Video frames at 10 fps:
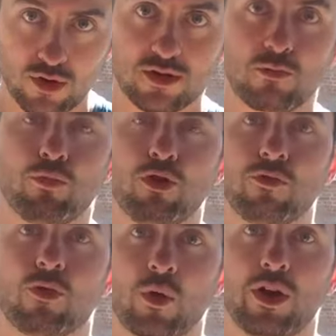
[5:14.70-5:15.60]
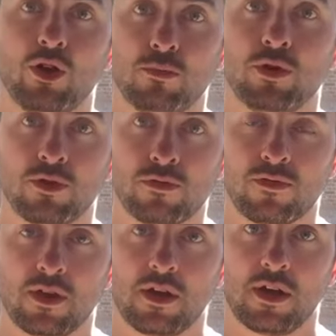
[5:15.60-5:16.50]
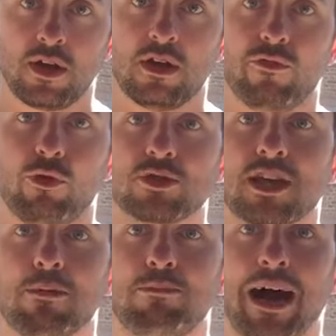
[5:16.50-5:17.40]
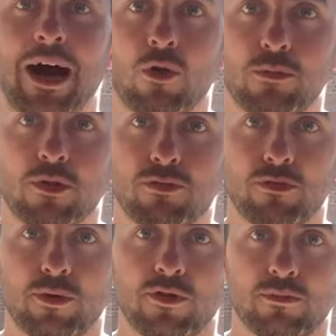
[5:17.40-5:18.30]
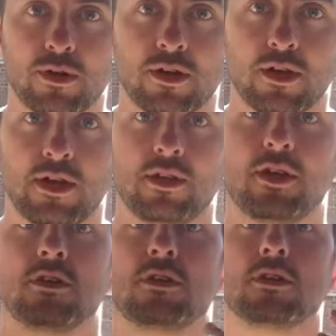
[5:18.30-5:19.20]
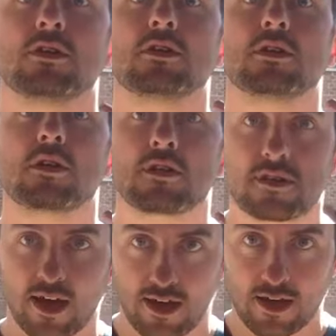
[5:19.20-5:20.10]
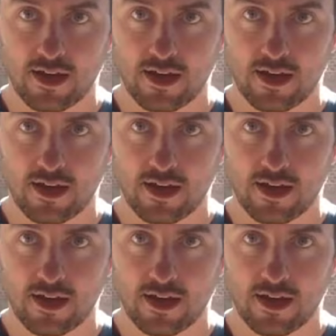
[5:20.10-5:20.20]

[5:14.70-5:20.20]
to improve the way you move, if you want to get empowerment through movement, then take